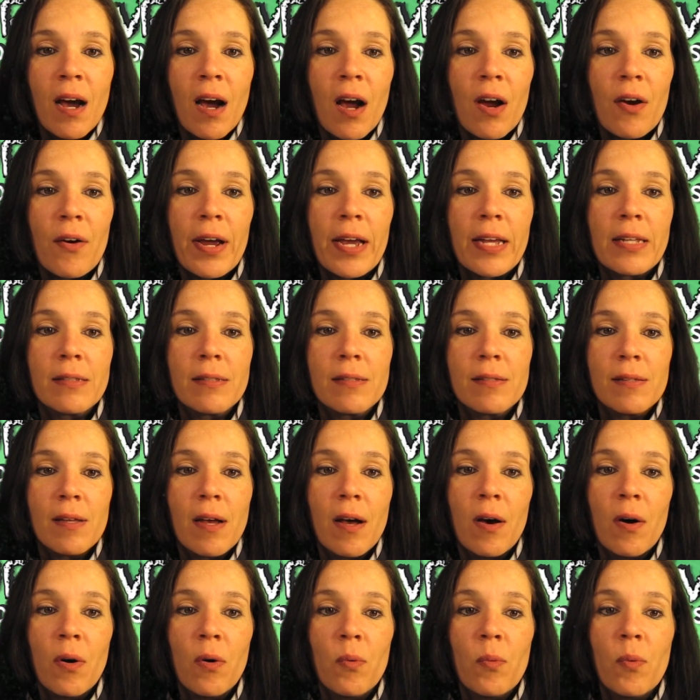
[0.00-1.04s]
Alright,
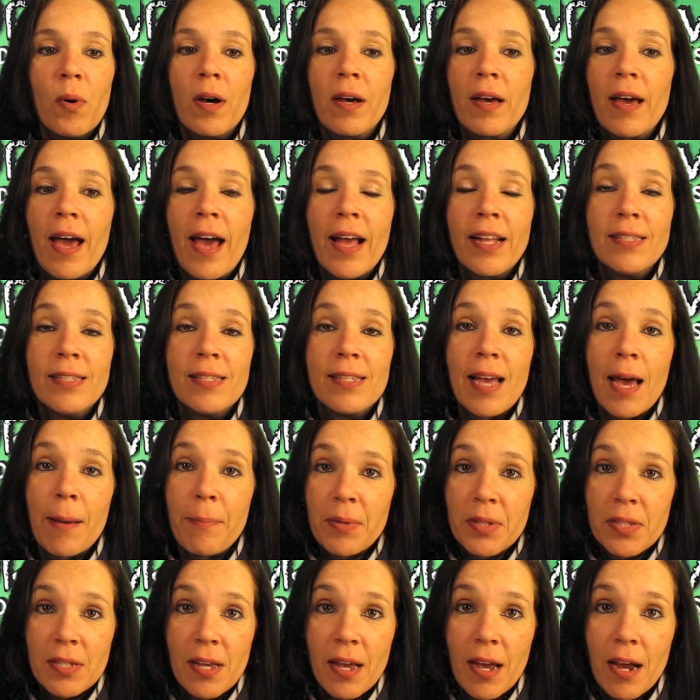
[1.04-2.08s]
so at
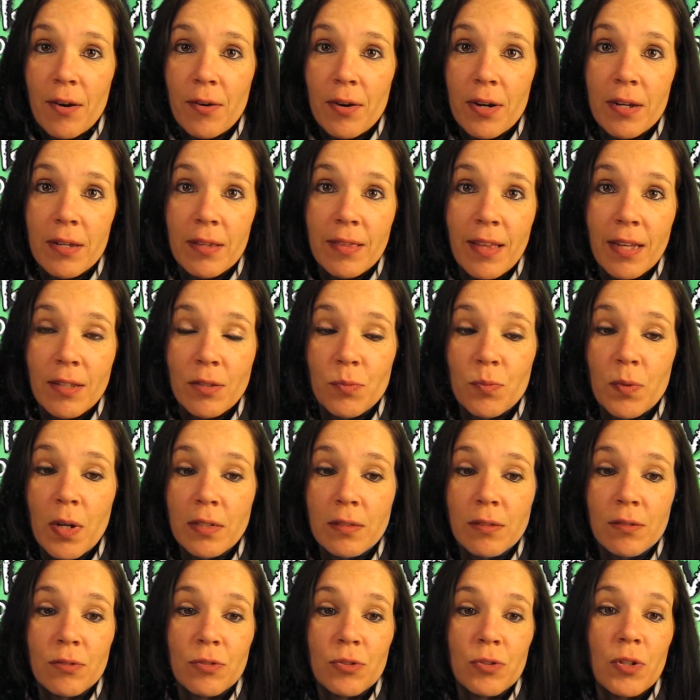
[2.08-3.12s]
Zapatera, that's
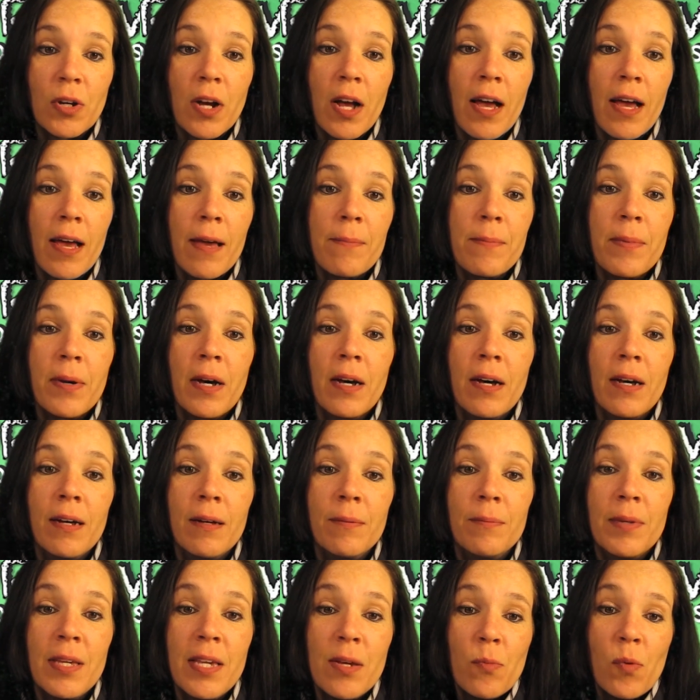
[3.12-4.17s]
Russell's tribe,
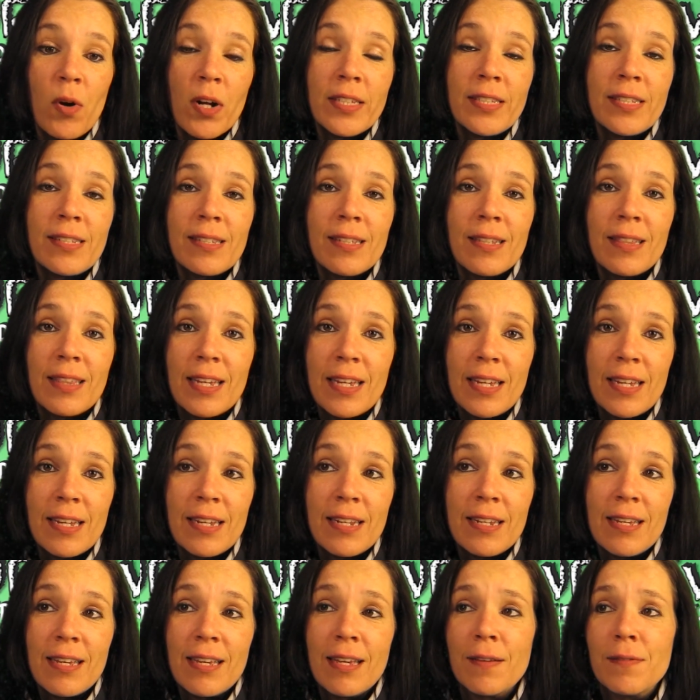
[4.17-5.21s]
um, he wants to
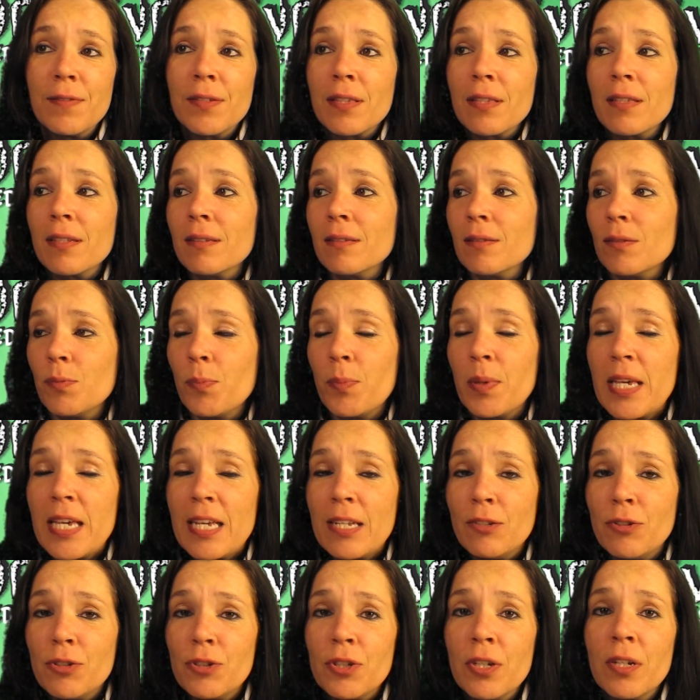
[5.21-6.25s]
lead, he gives a little
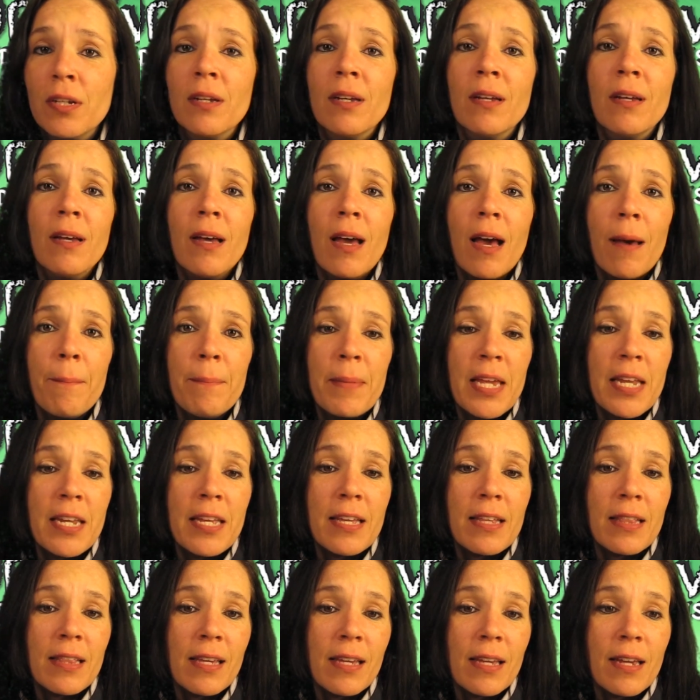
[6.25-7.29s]
speech.
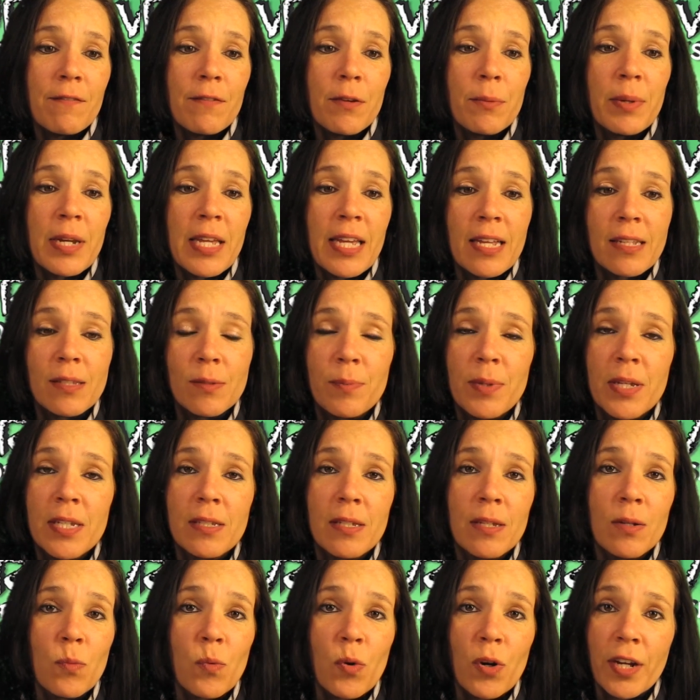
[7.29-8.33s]
Immediately, everybody gets
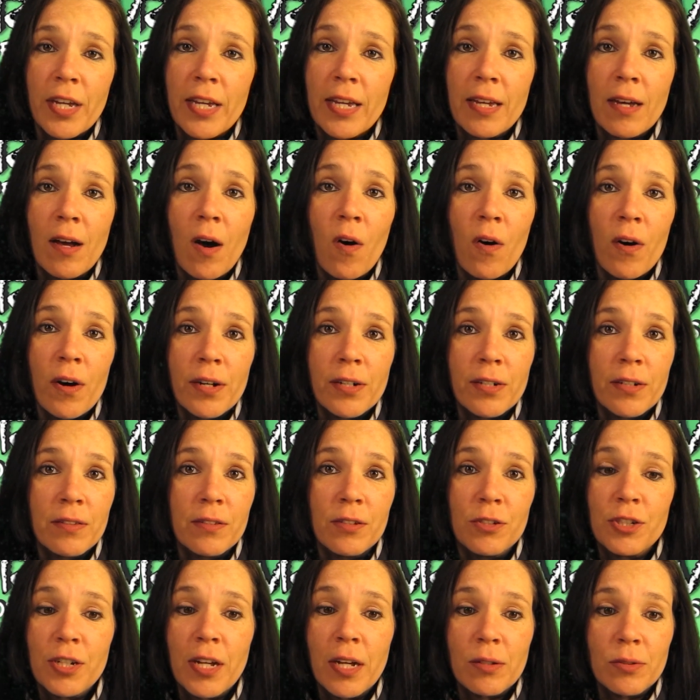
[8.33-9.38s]
busy working hard on
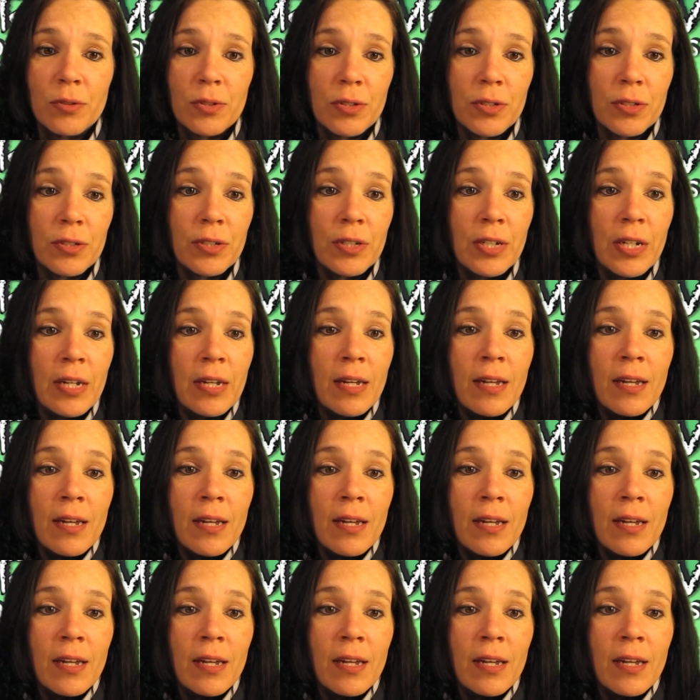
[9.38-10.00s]
the shelter.